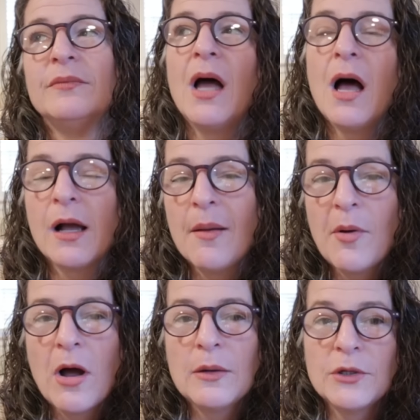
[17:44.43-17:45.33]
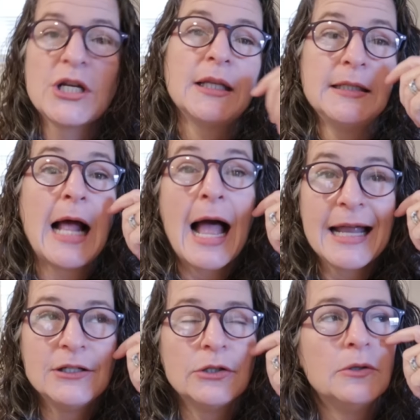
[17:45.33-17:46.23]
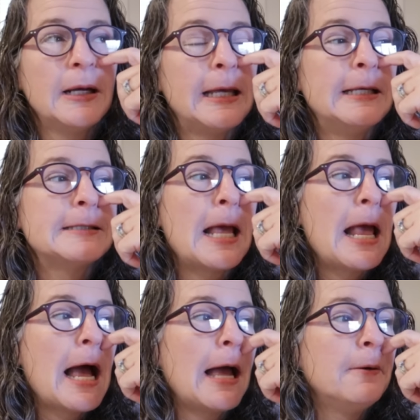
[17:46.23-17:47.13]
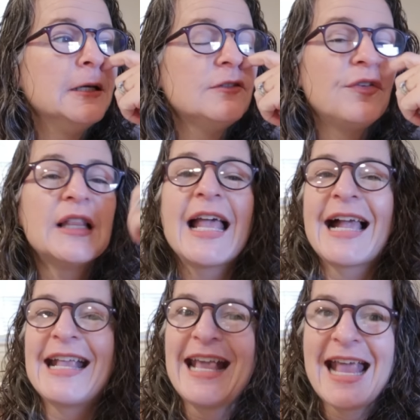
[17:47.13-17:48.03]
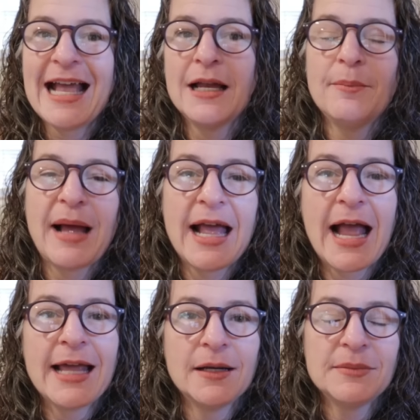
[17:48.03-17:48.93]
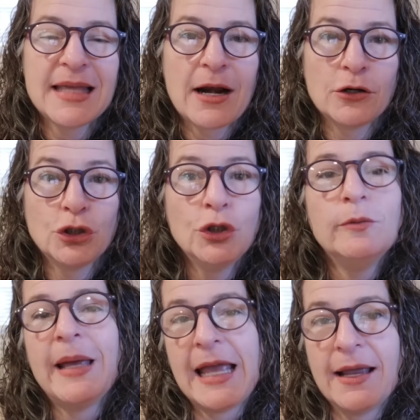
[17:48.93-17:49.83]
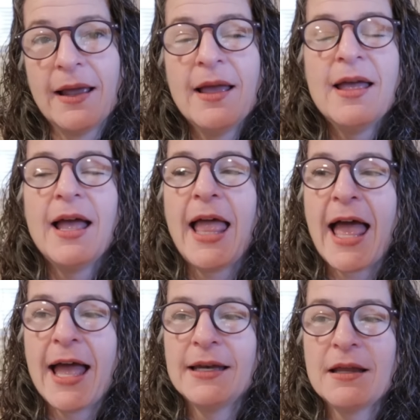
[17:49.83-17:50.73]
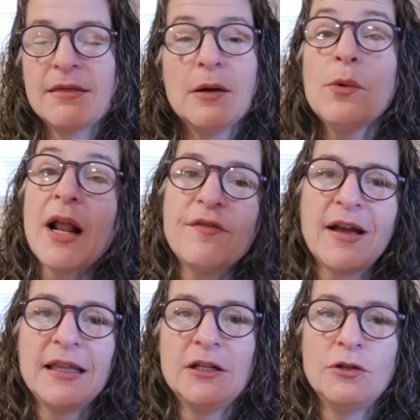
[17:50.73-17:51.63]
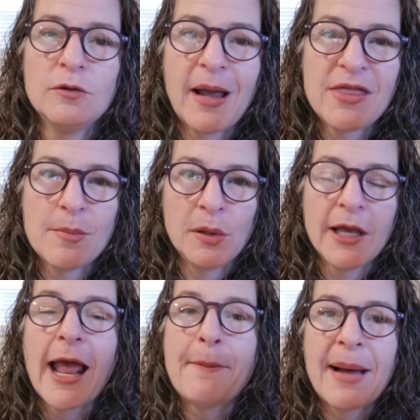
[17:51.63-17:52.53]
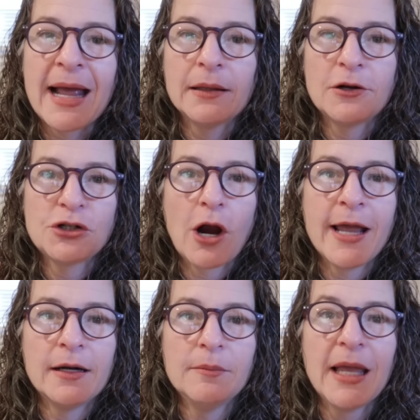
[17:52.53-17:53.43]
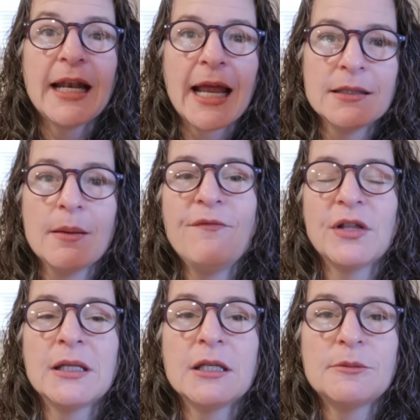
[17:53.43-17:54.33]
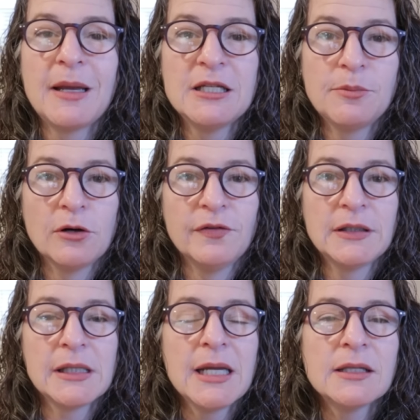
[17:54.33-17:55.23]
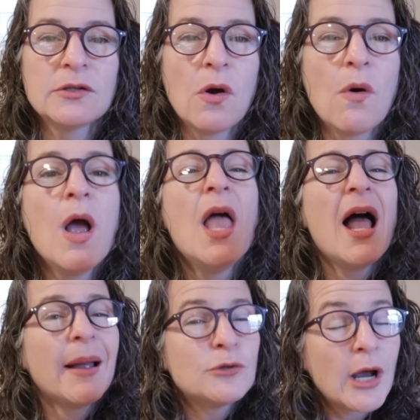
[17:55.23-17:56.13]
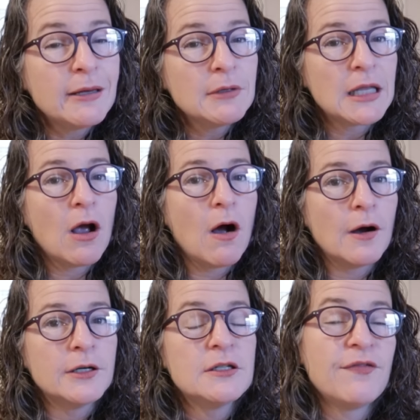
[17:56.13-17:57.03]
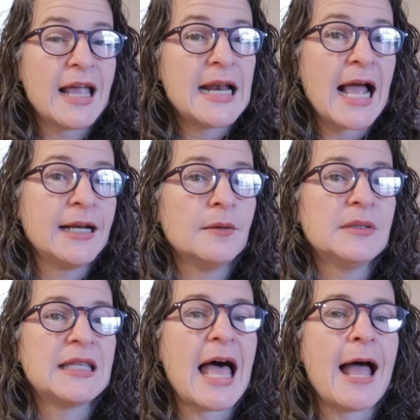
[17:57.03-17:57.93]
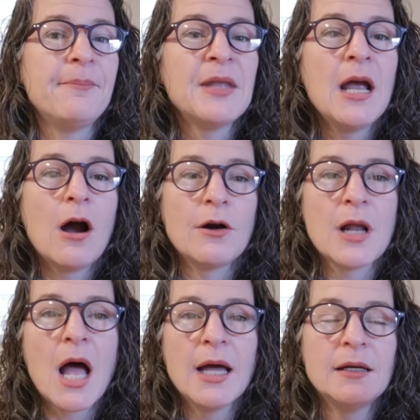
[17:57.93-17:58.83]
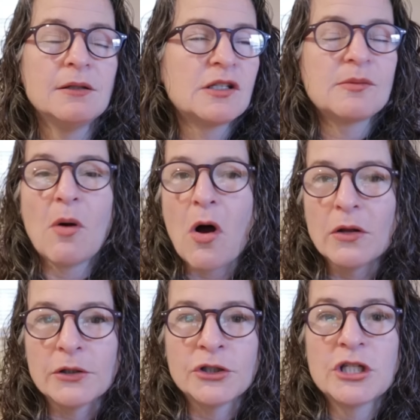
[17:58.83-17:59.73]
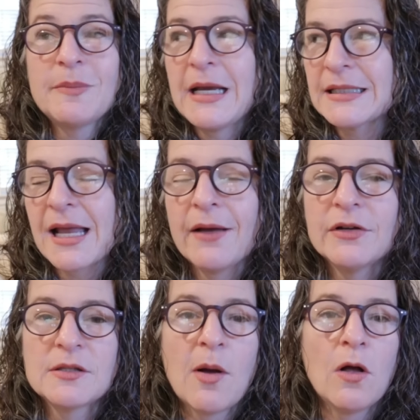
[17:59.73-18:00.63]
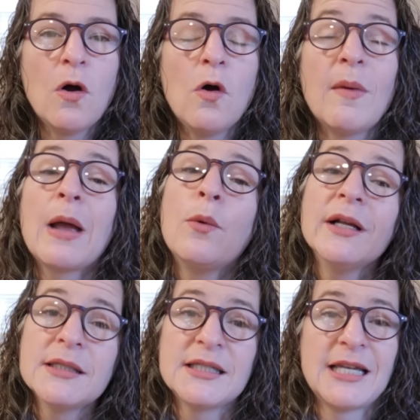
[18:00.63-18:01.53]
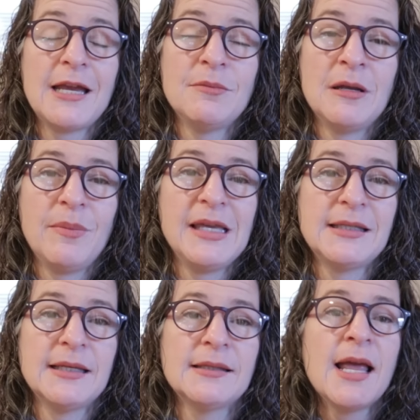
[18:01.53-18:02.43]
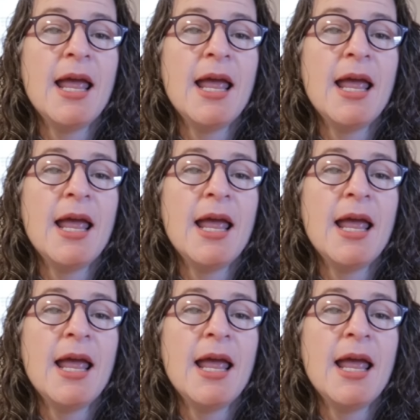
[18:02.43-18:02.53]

hung up on, which at least I do, is I always feel like I can't buy items that are too big. And then when I finally do bite the bullet and buy a larger item, it ends up filling the space perfectly. And so I'm trying really hard to find items that are not smaller just because I have a small home. I want statement pieces.